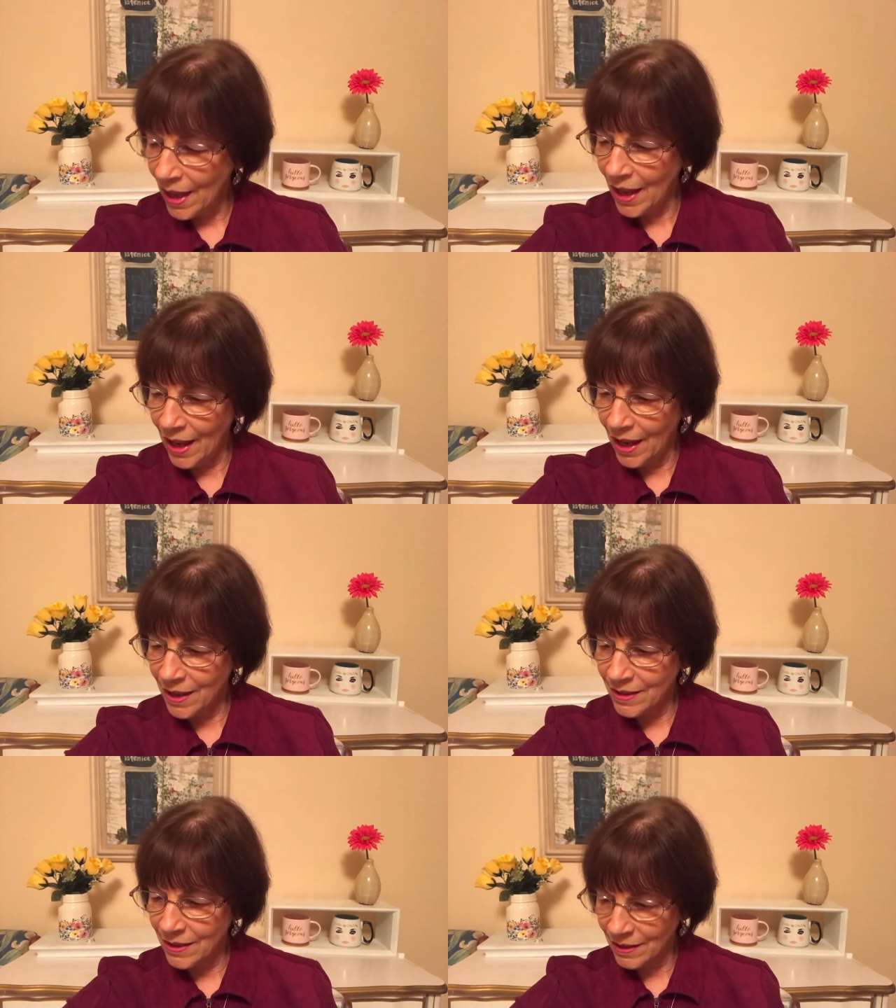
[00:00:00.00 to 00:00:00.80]

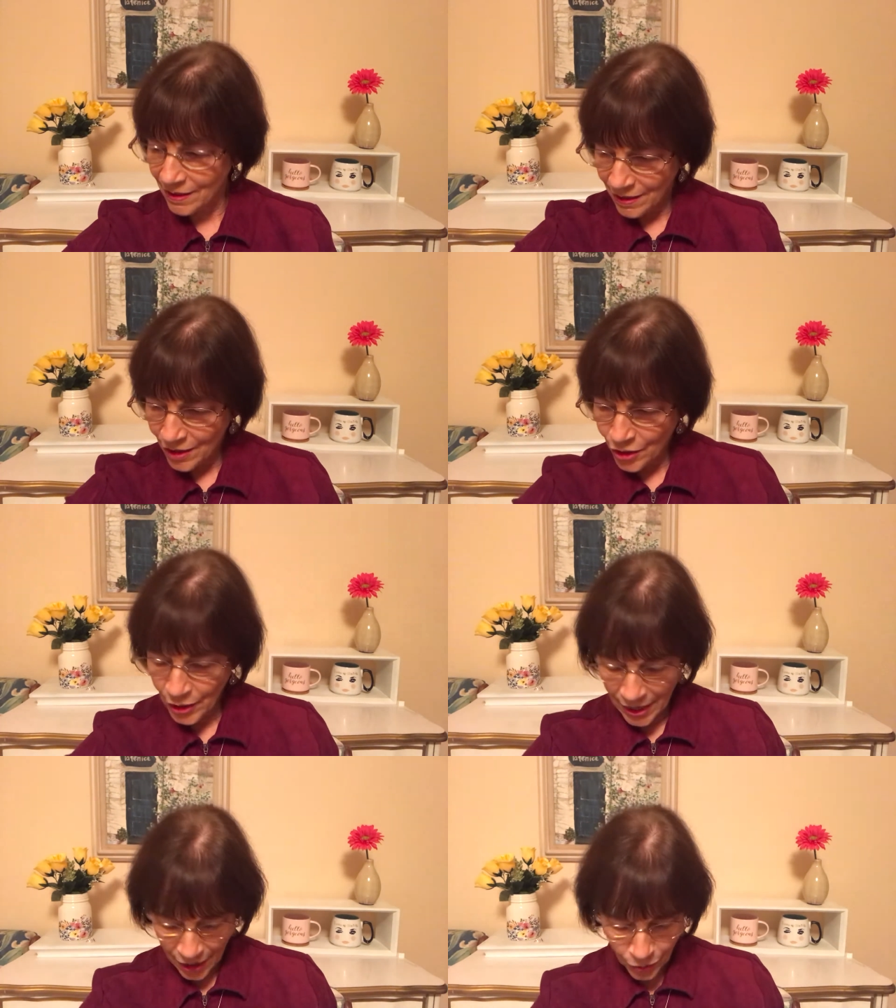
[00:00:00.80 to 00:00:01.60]
And you
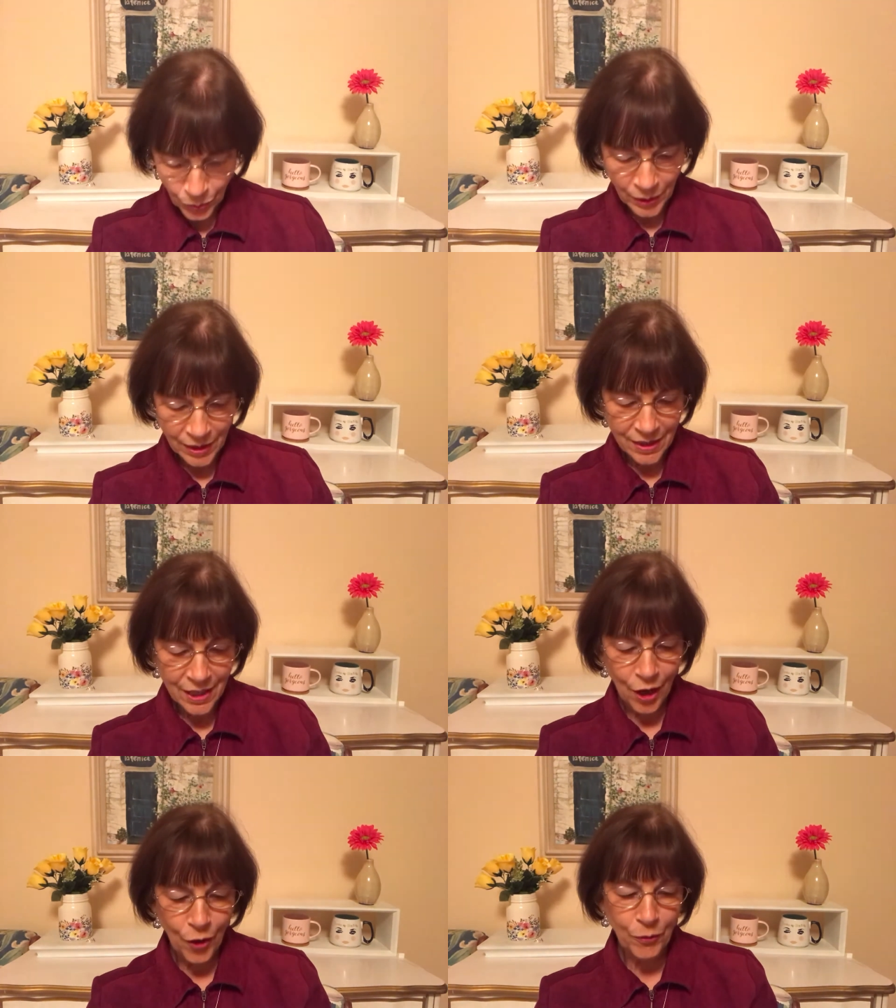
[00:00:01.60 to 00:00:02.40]
can't really
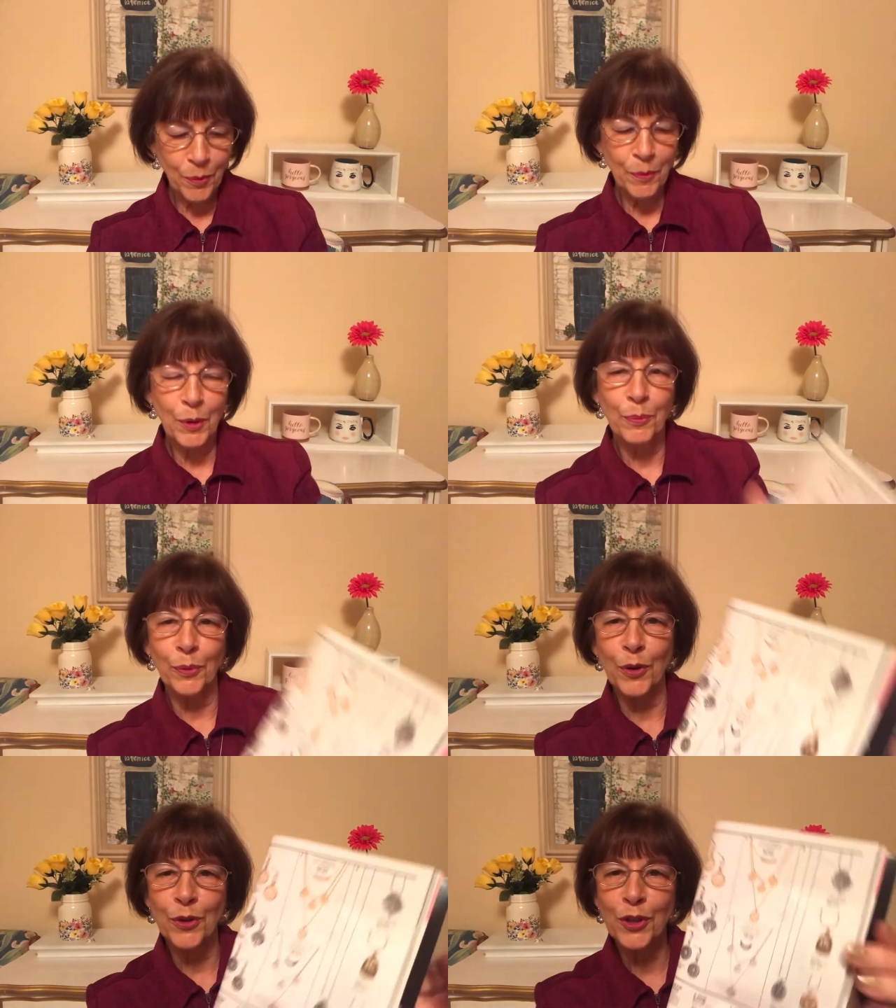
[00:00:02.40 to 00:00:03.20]
tell from the
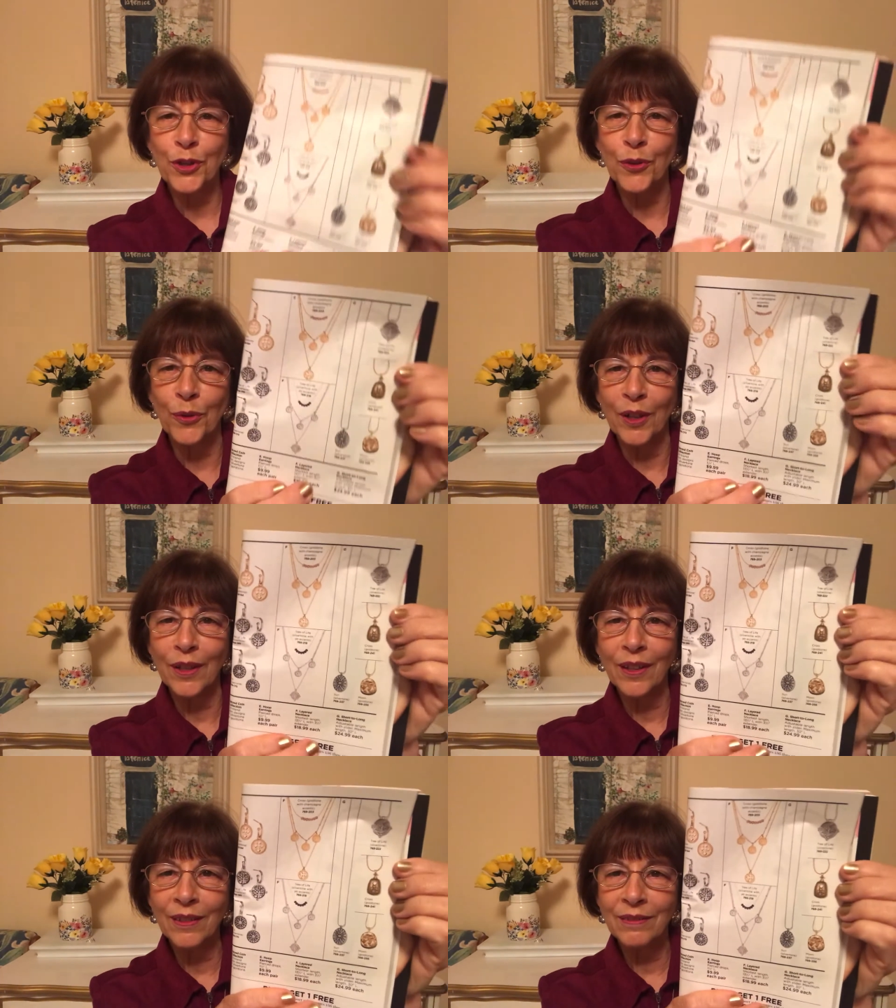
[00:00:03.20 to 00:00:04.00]

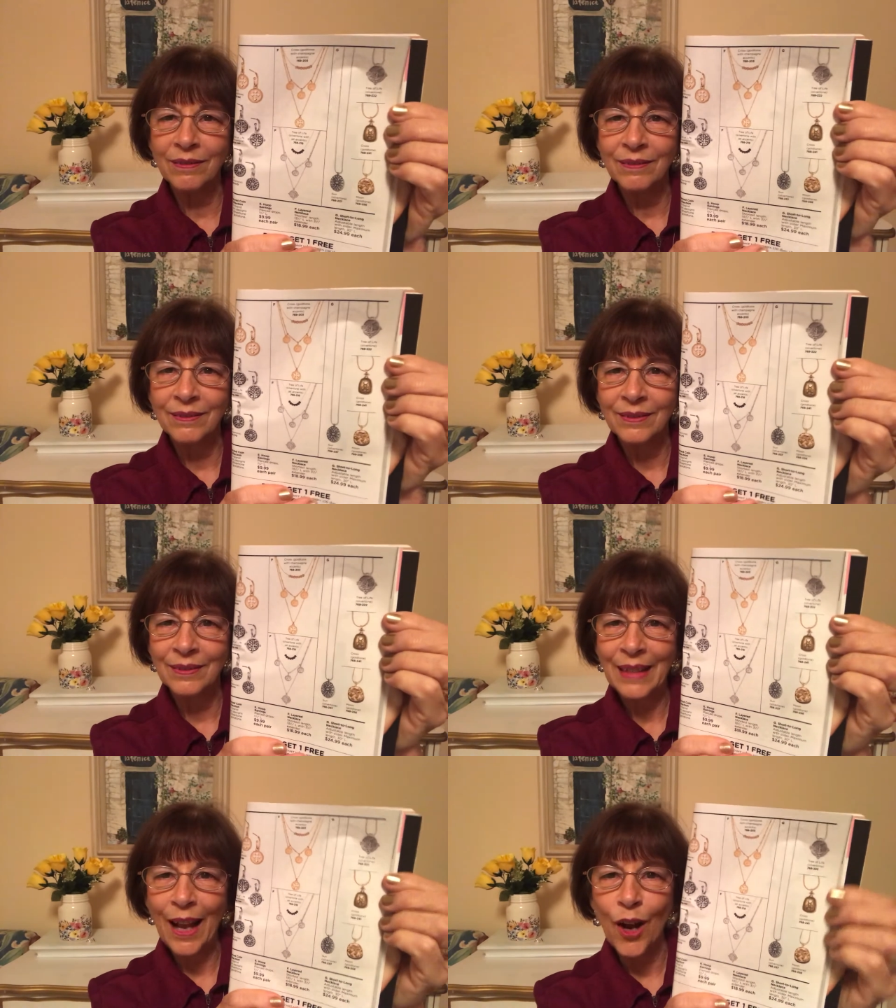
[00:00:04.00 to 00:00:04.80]
brochure
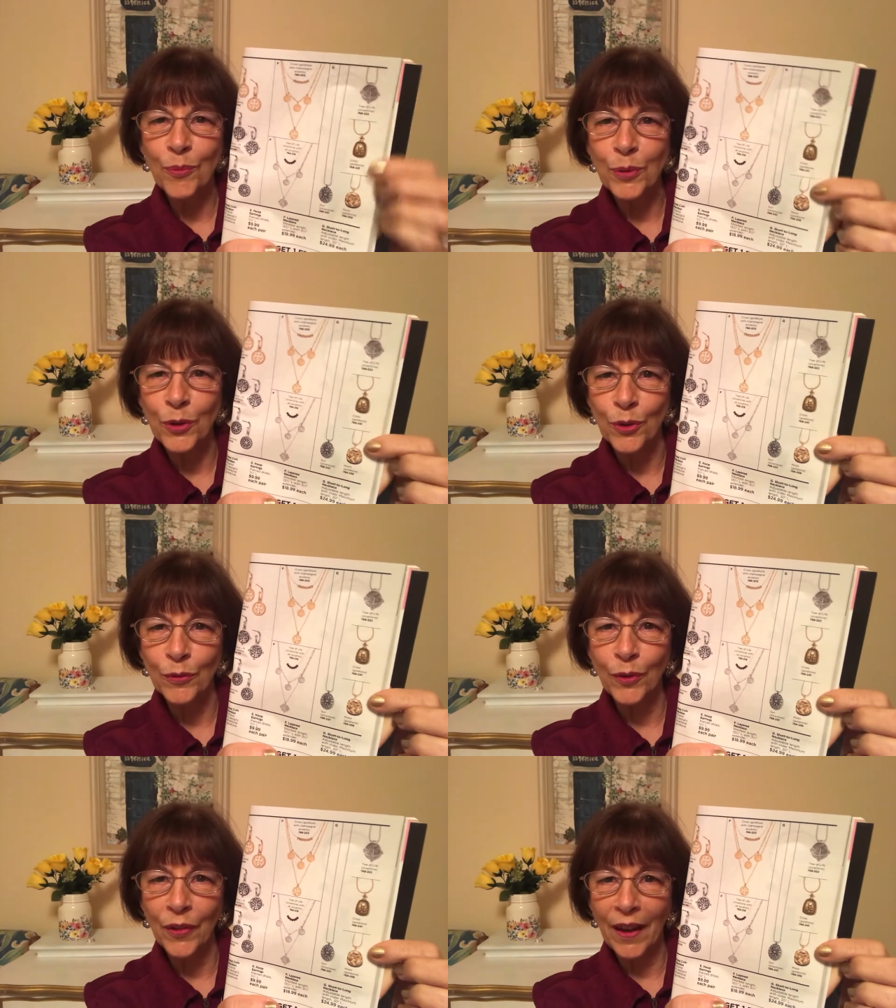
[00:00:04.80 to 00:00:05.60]
how
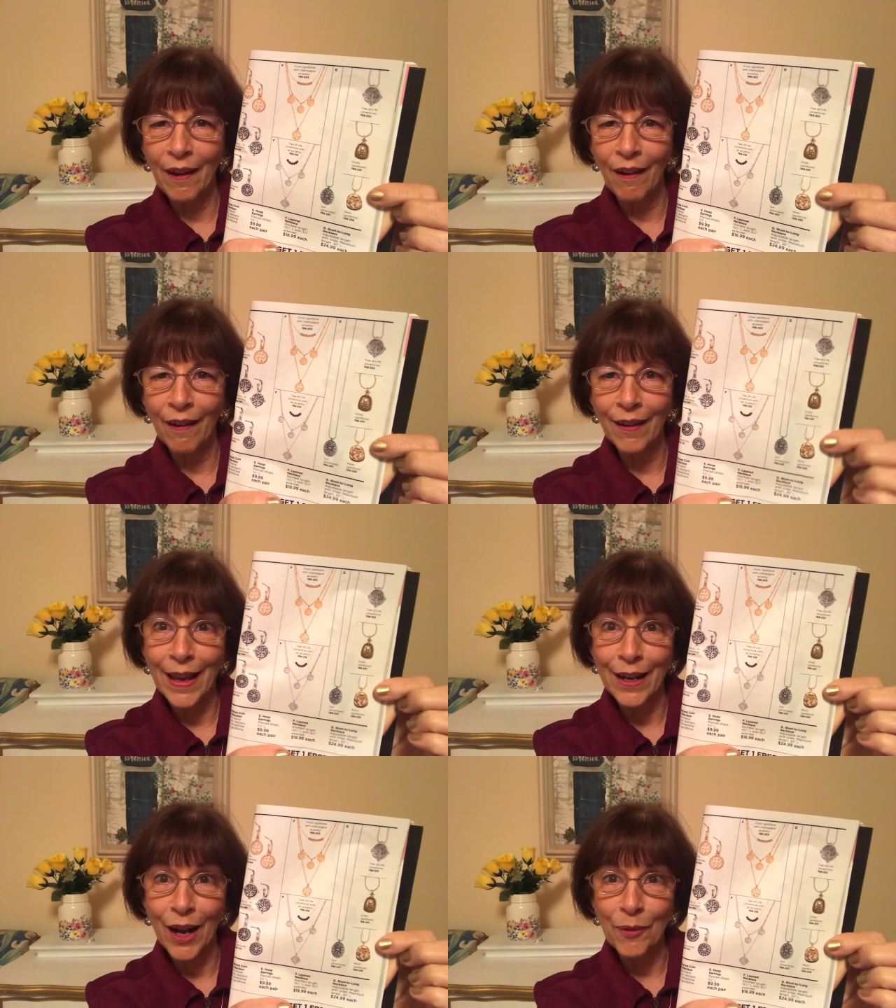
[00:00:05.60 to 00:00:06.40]
beautiful they are,
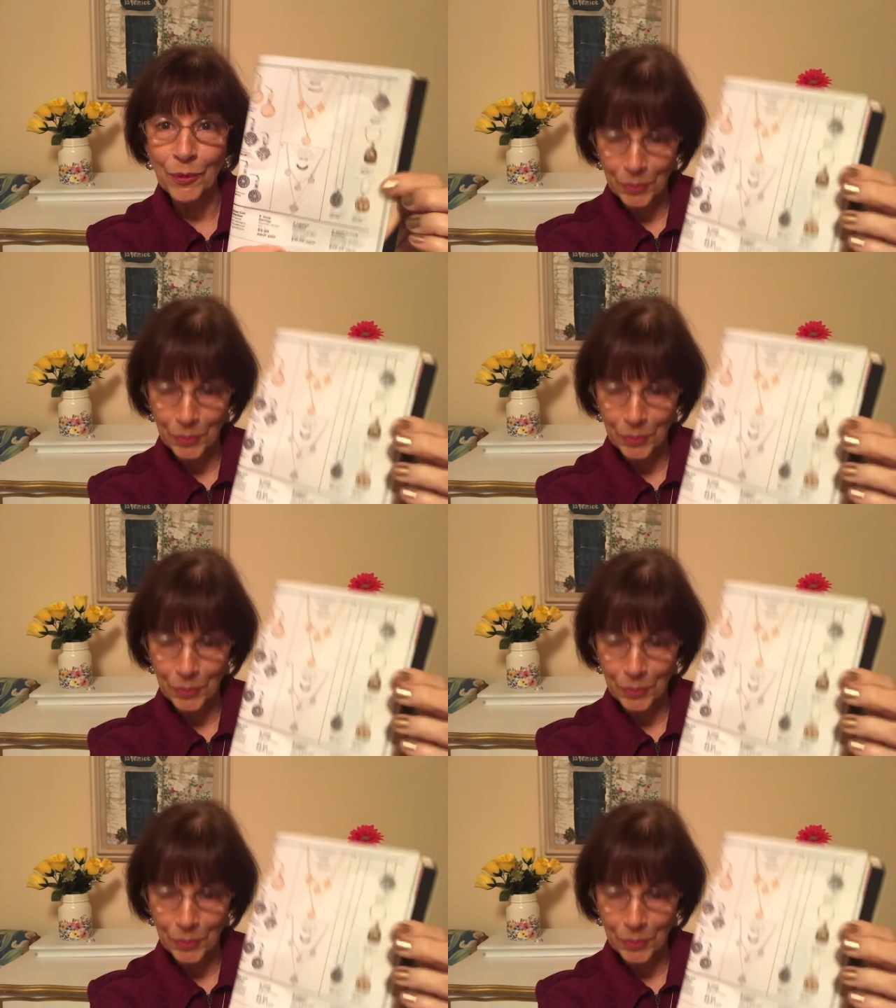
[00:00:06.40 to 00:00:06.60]
and I will